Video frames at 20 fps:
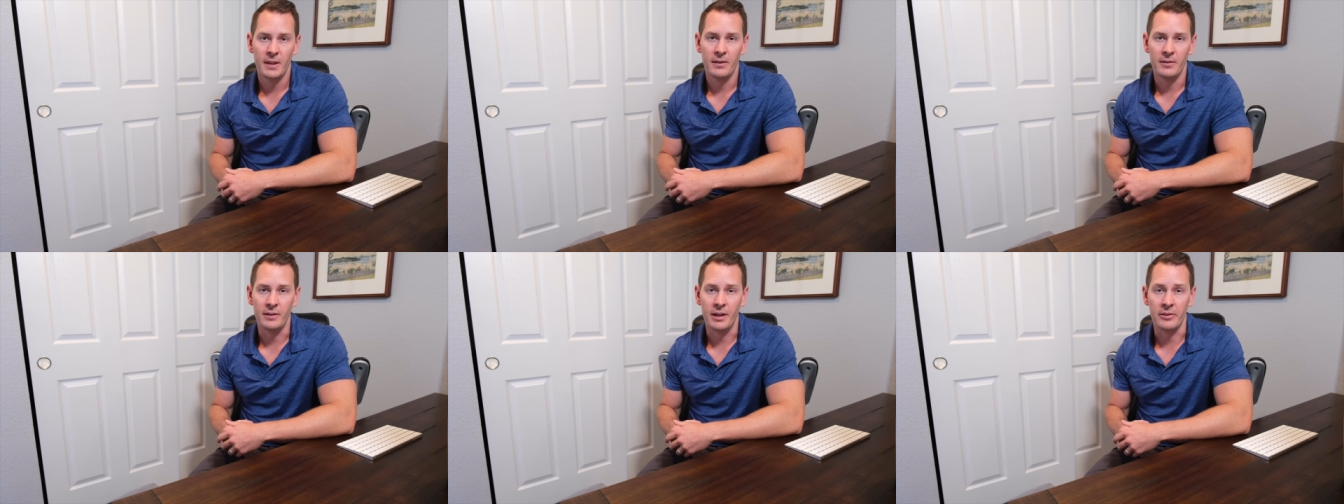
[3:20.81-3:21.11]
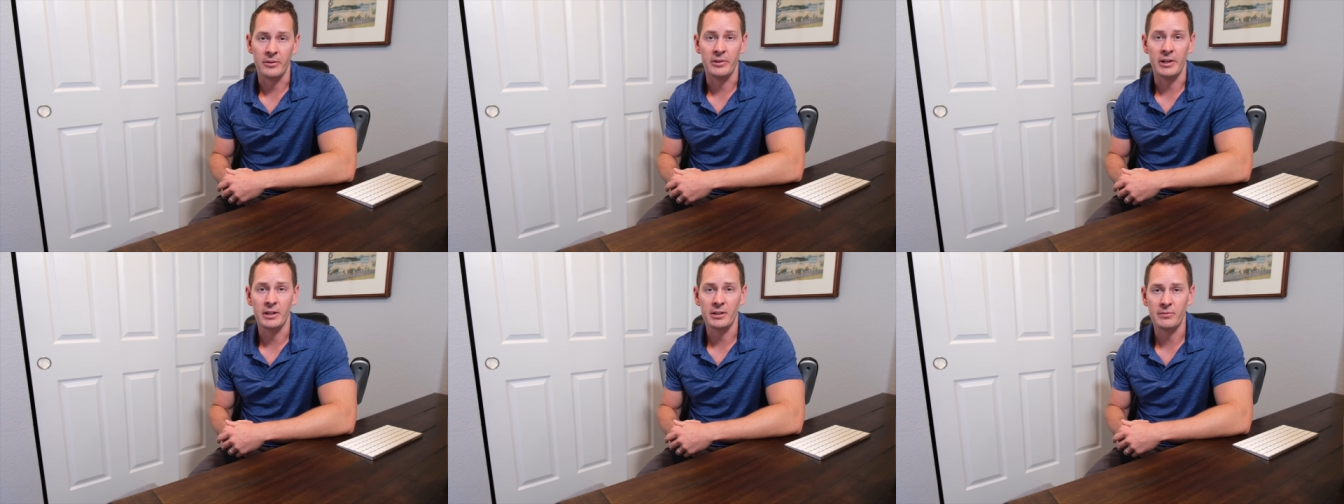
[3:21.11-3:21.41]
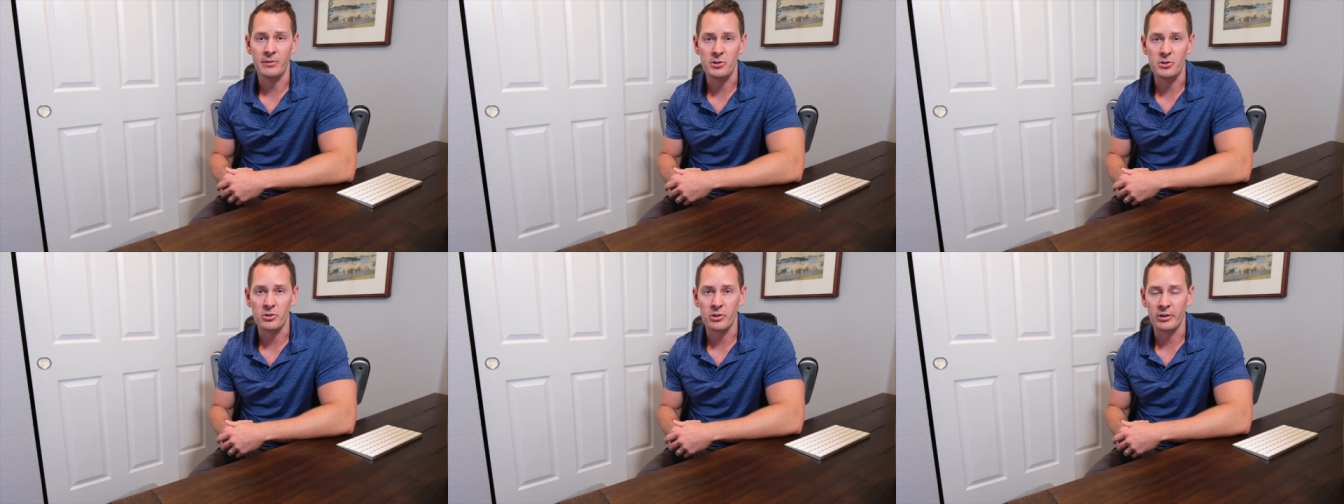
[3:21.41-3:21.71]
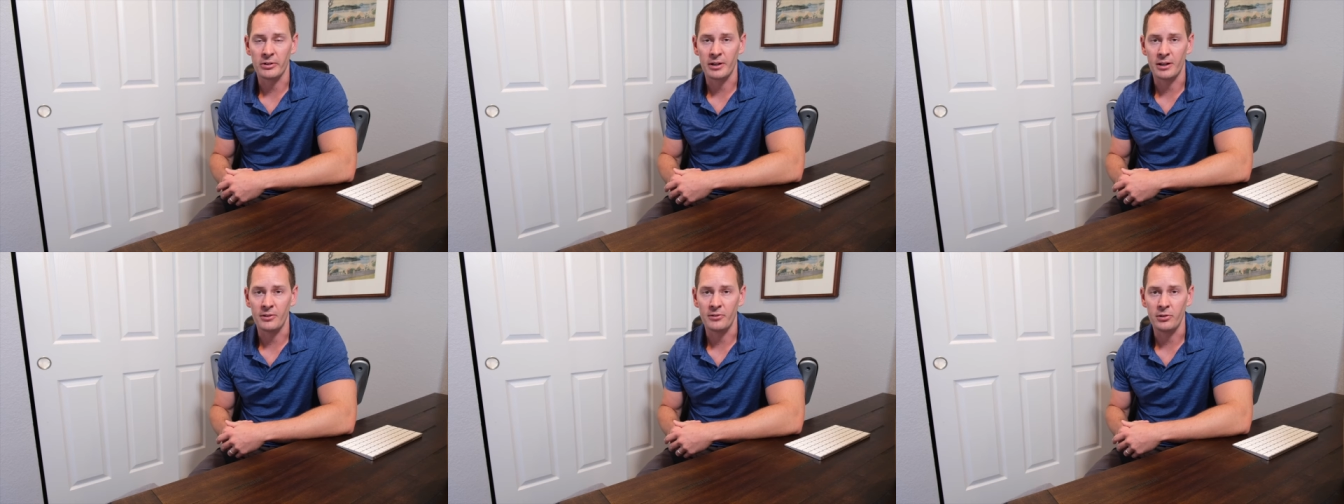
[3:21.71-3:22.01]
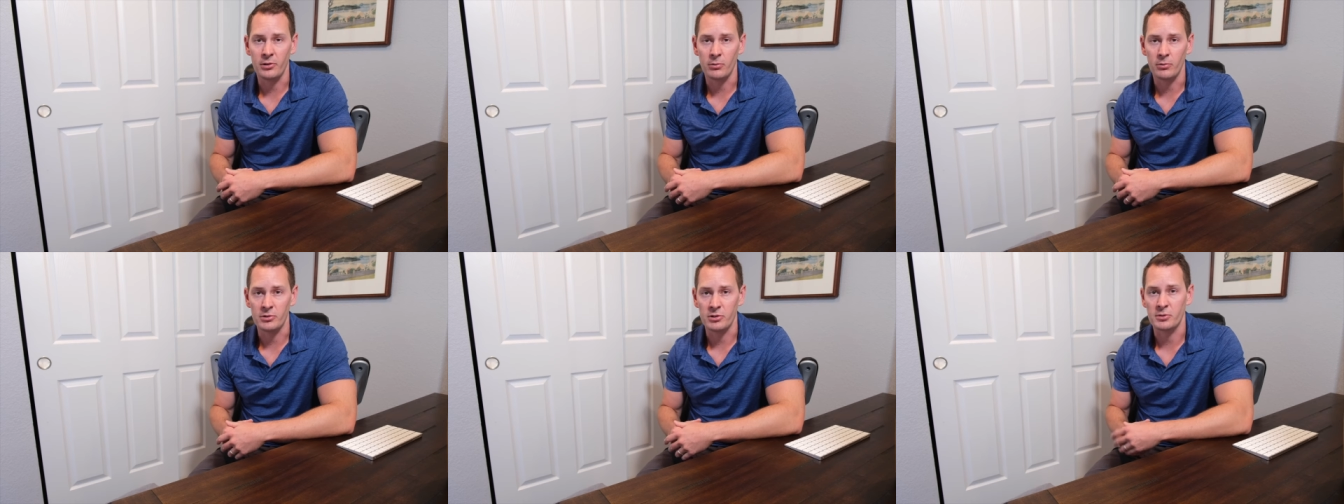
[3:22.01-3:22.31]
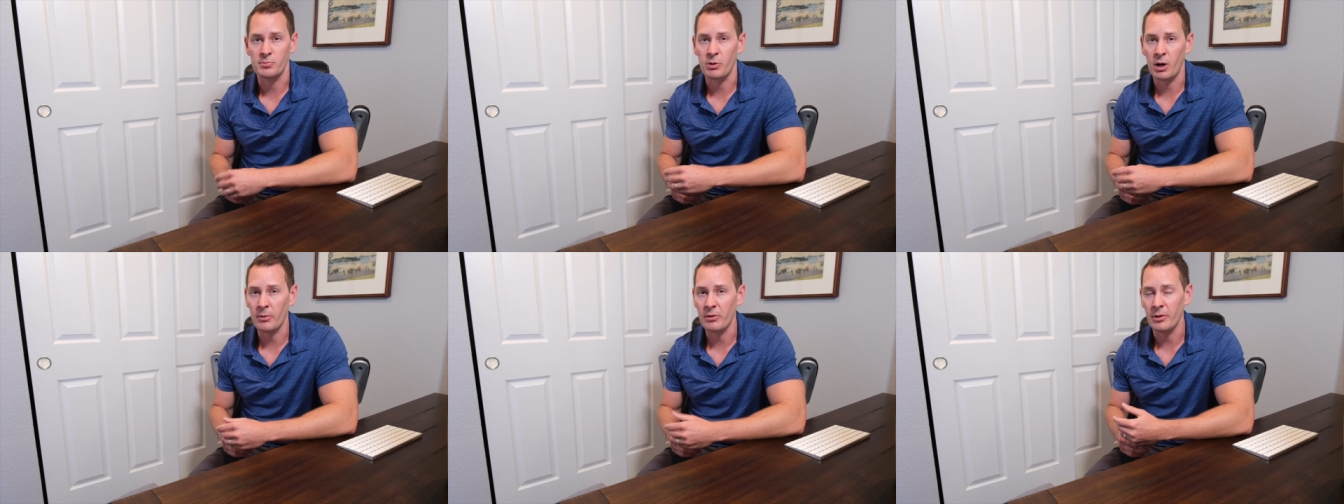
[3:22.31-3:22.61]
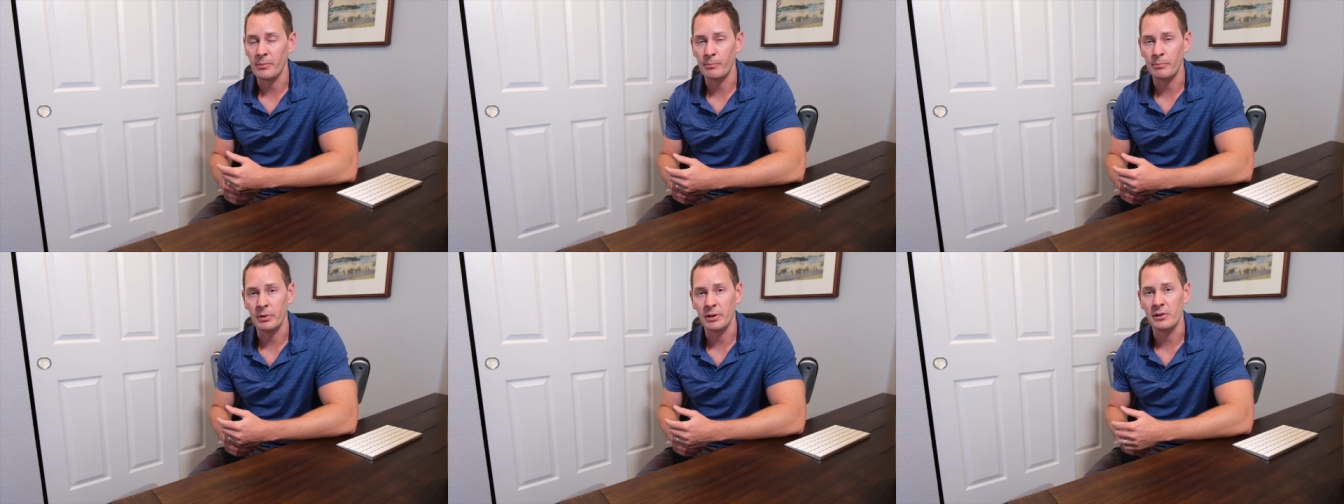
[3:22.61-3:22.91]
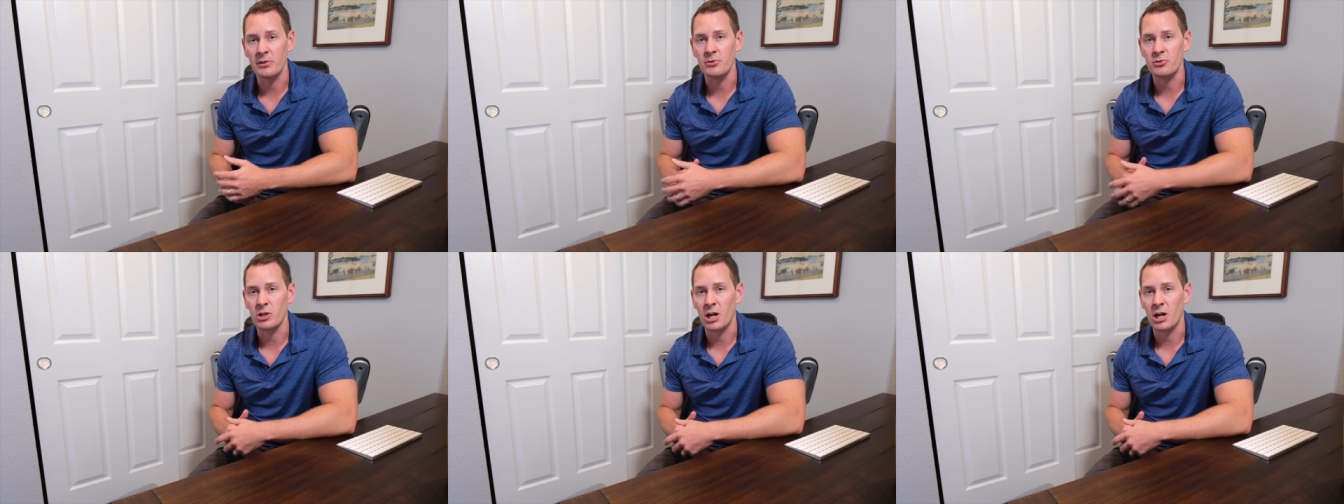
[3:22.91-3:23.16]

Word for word: Now the next feature that I'll get into, which is probably the biggest